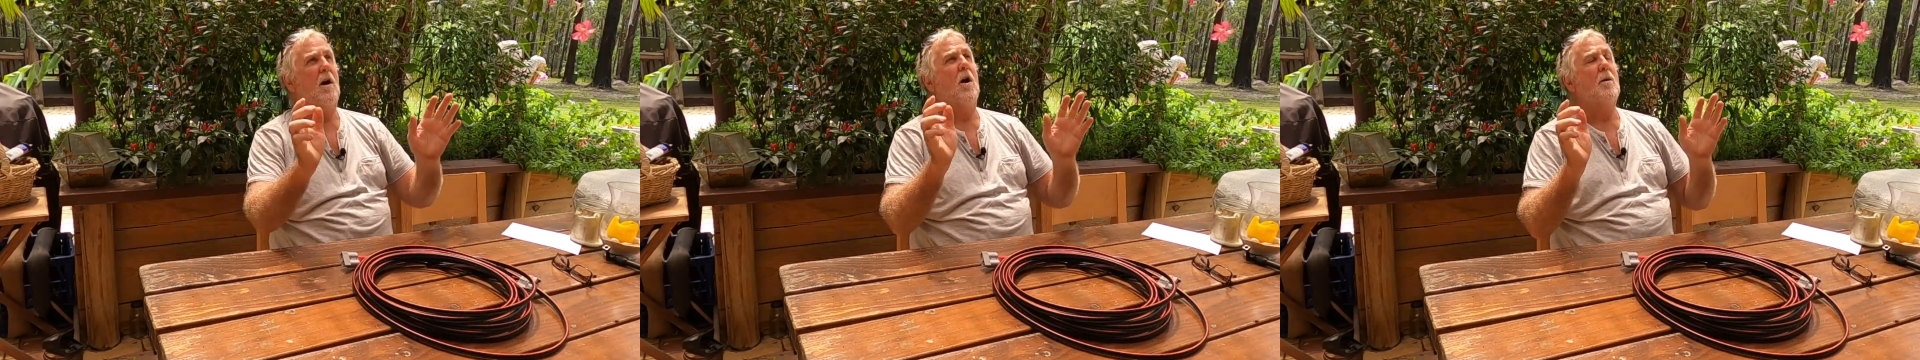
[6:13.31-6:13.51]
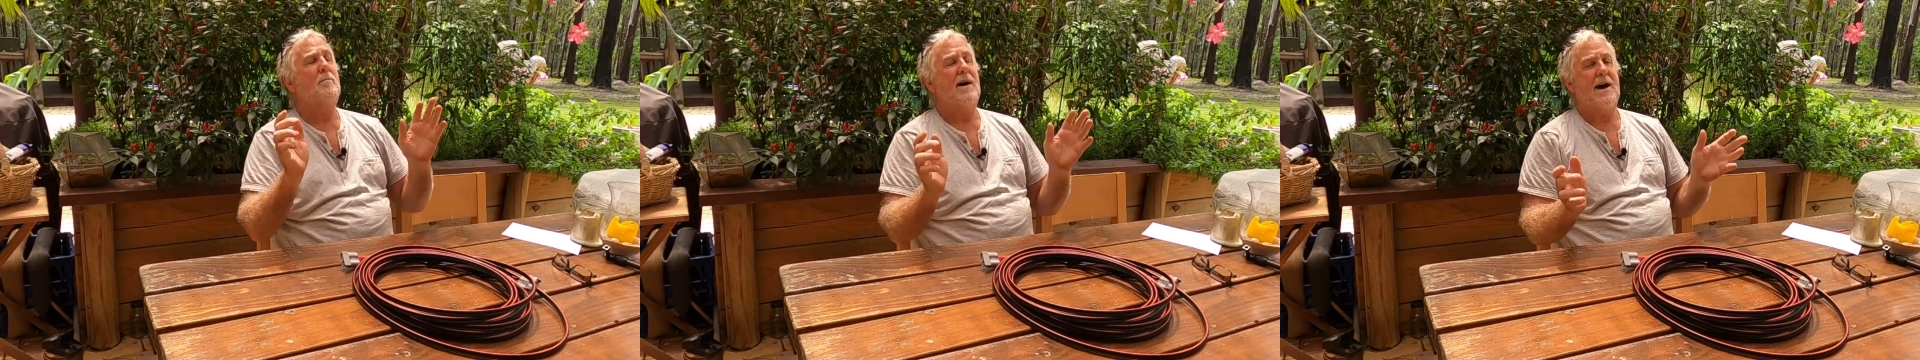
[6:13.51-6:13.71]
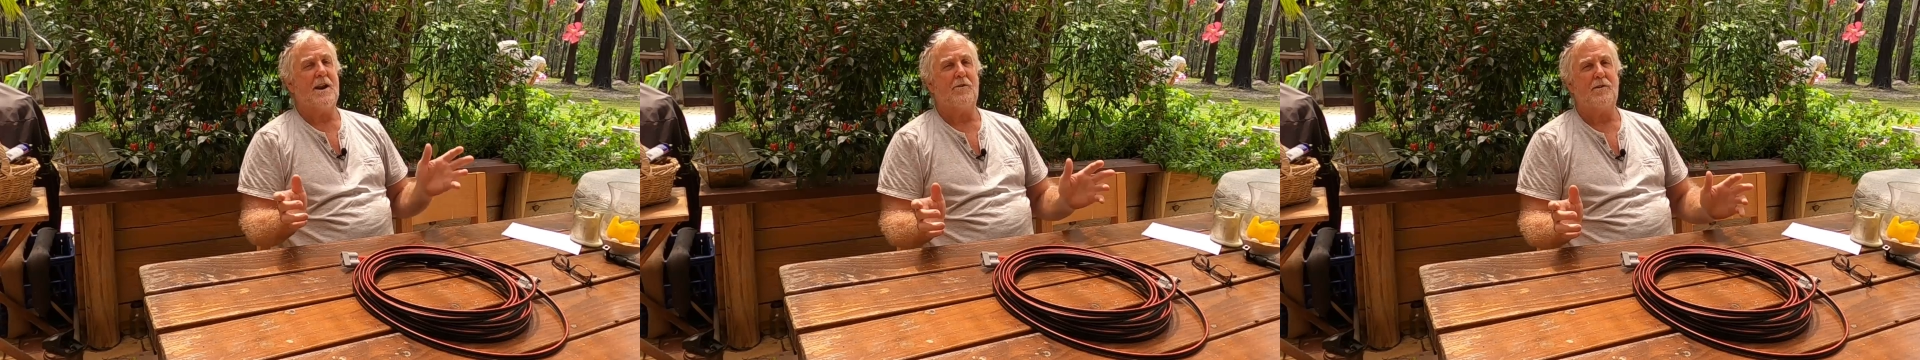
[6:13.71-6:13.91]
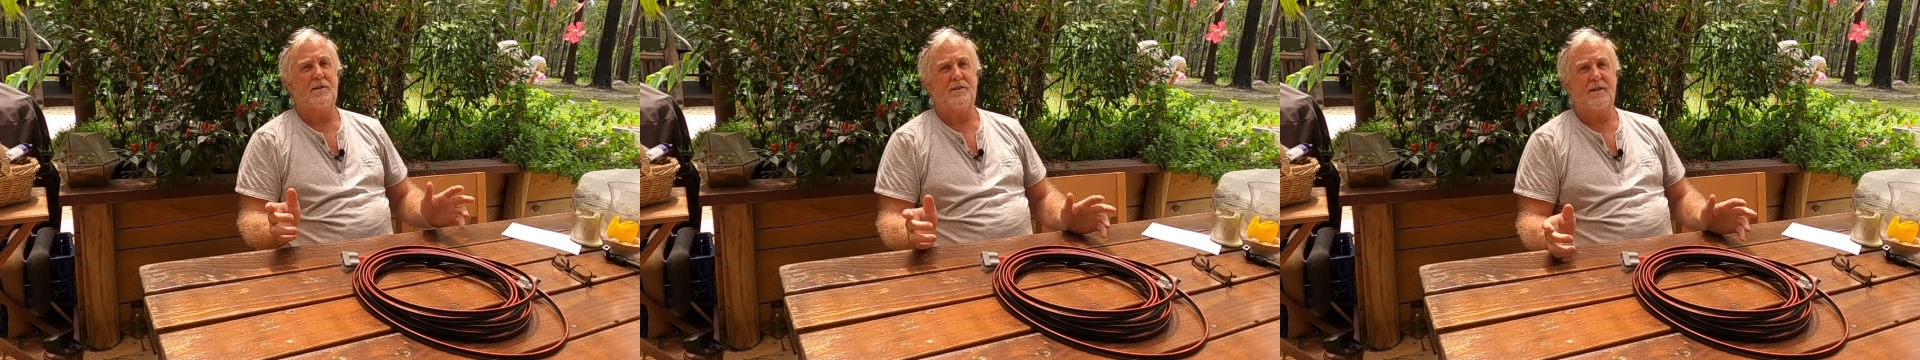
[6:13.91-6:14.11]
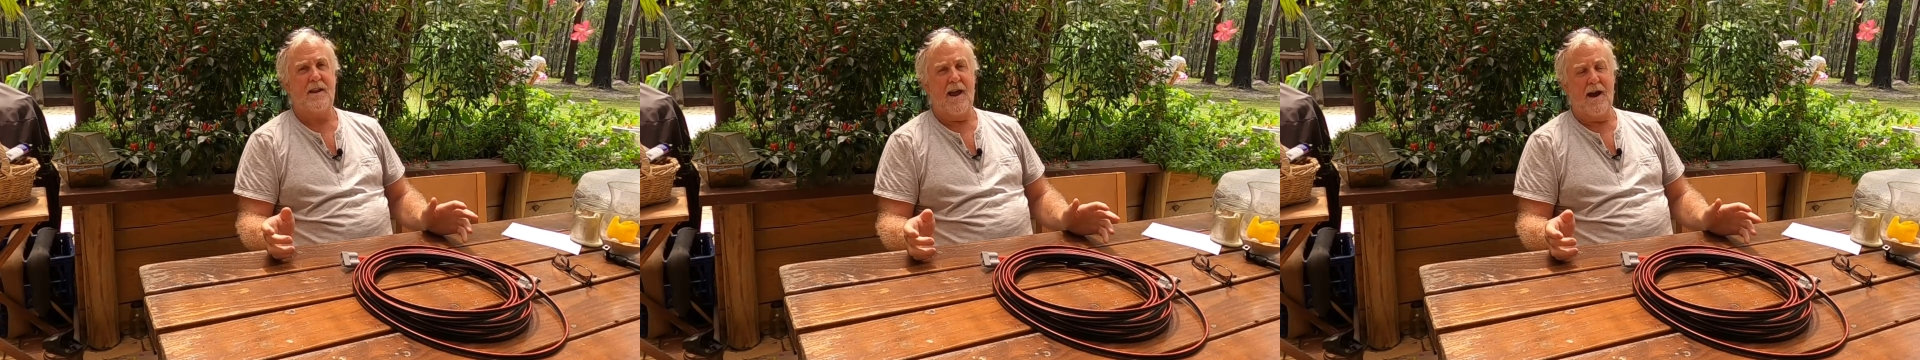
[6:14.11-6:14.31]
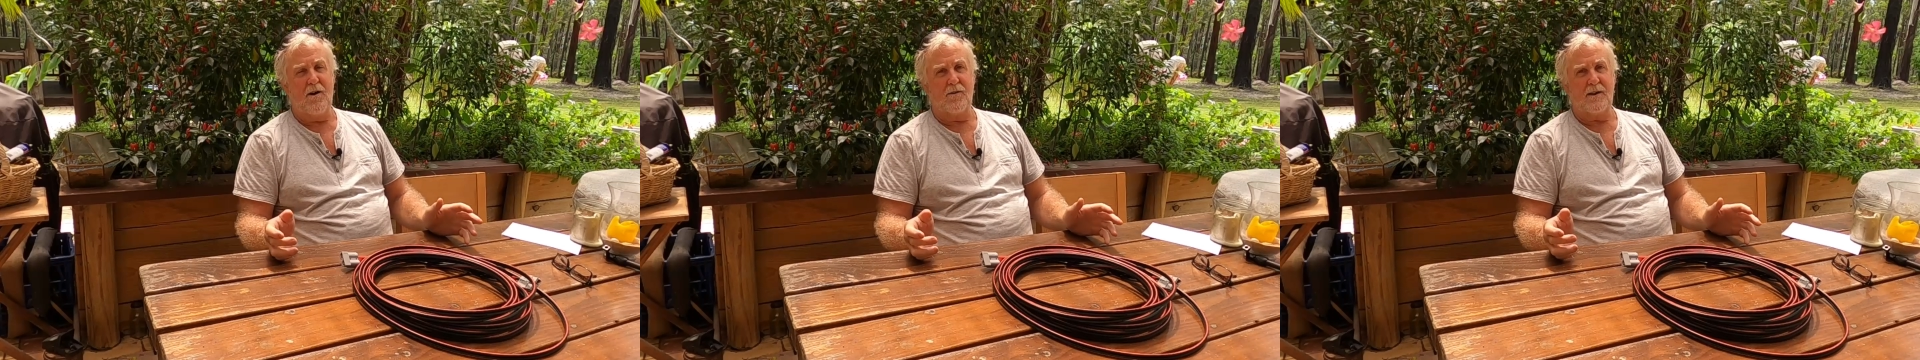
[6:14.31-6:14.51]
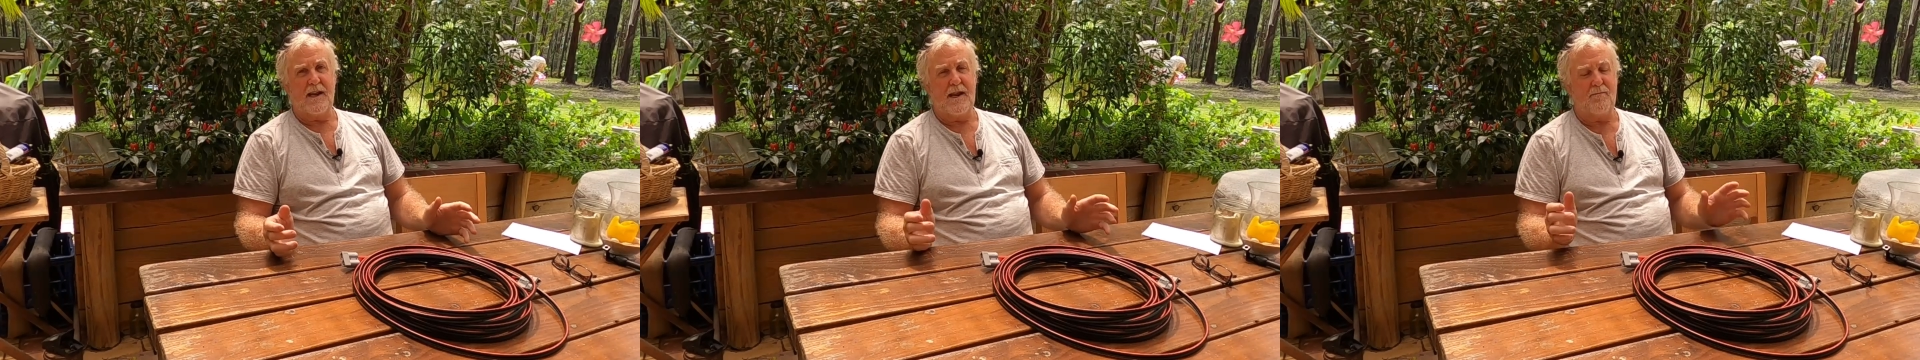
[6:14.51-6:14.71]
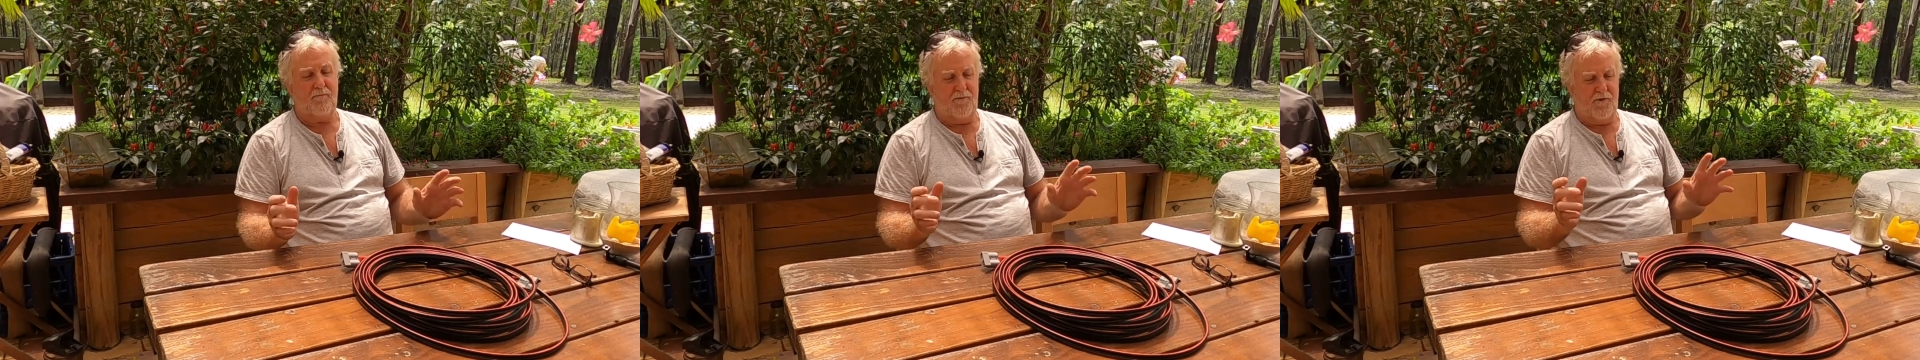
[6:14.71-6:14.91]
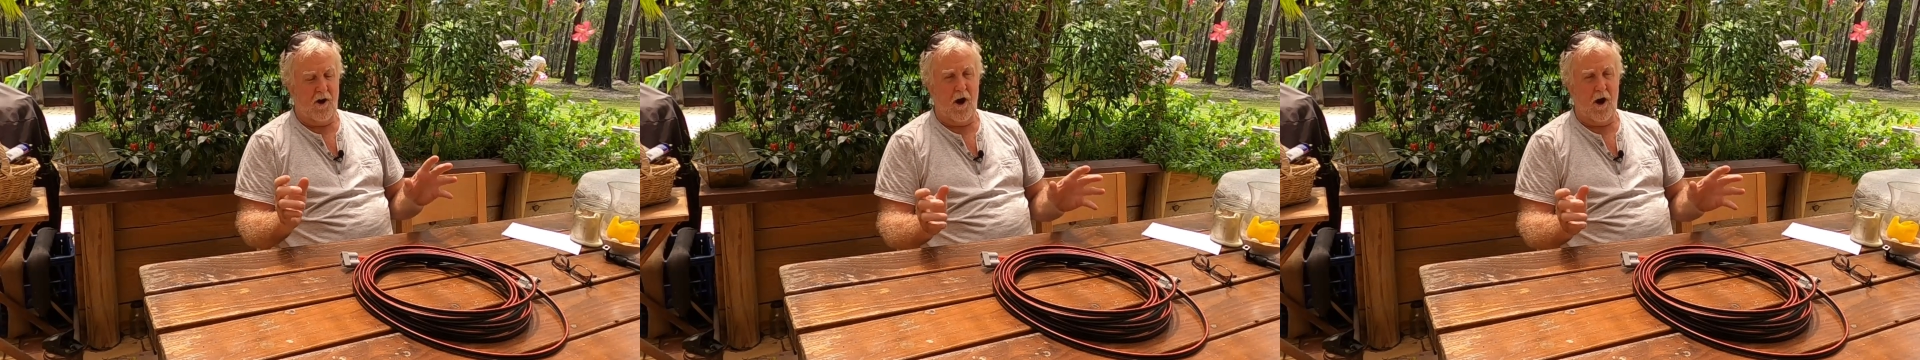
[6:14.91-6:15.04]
Our batteries now keep